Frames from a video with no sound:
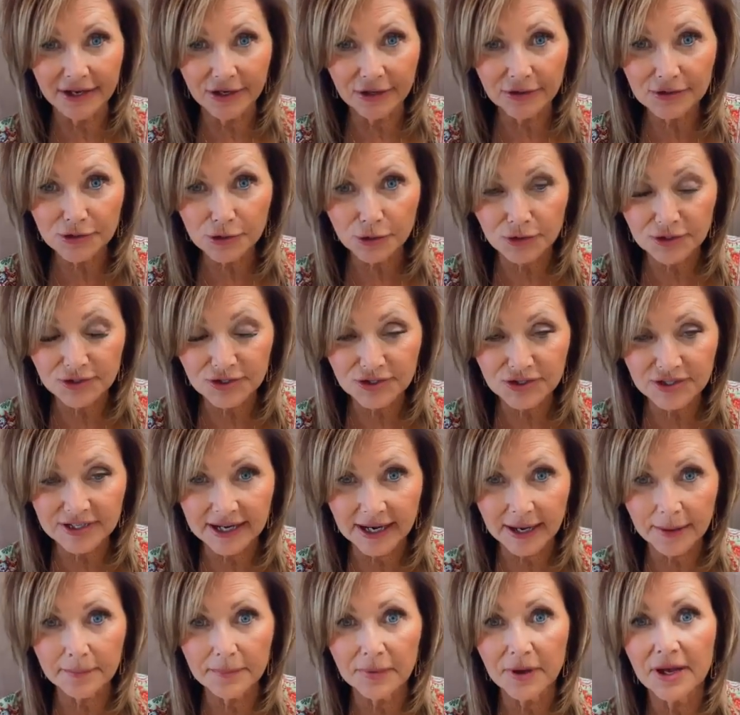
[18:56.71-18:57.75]
at your
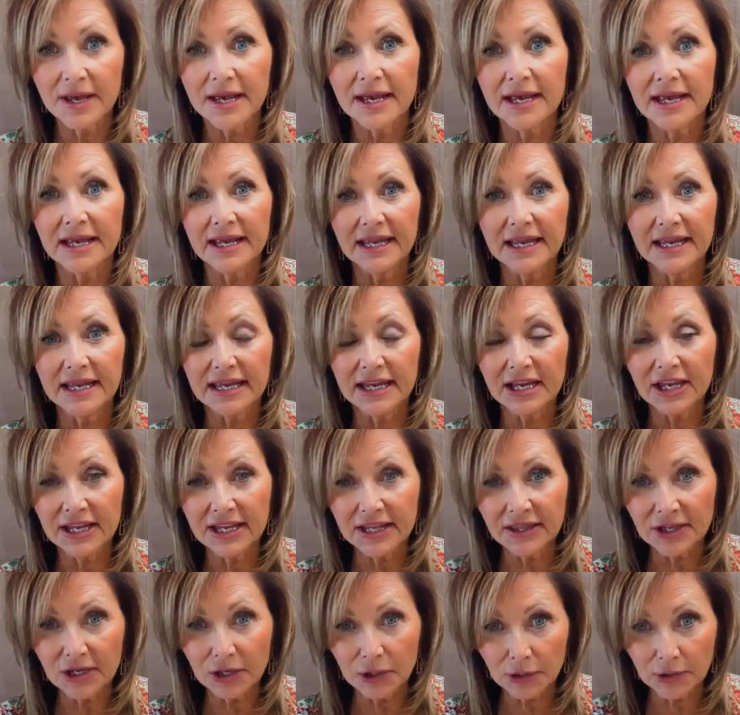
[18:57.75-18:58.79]
doorstep
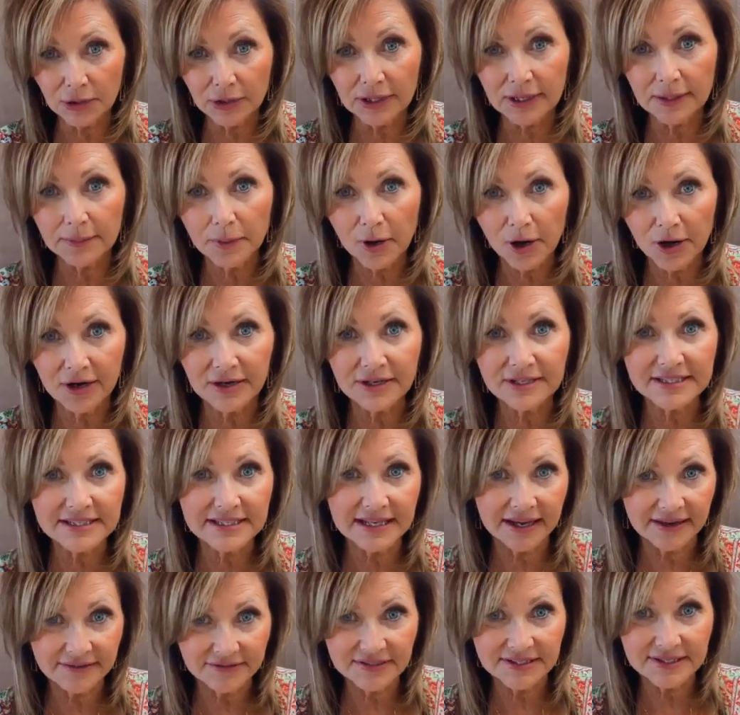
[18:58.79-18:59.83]
in the early
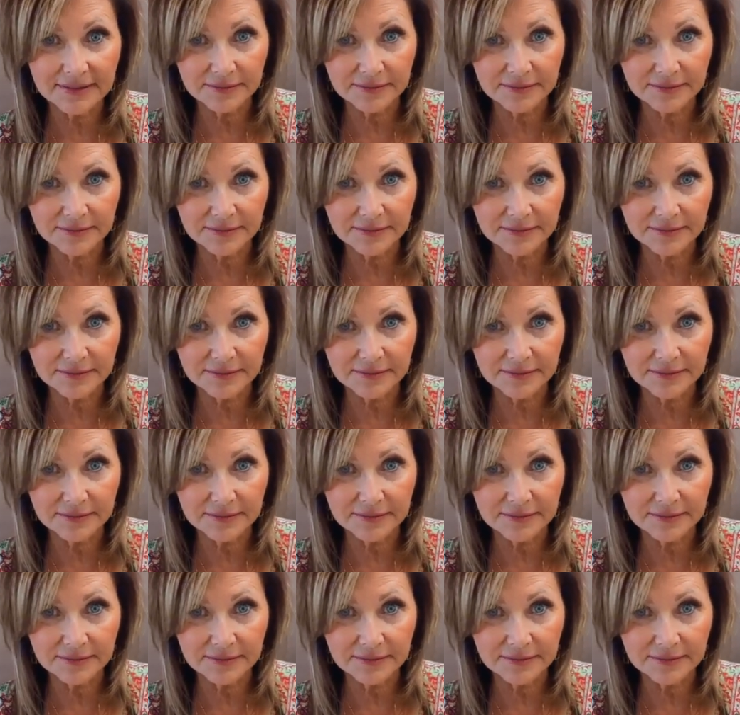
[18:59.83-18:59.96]
parts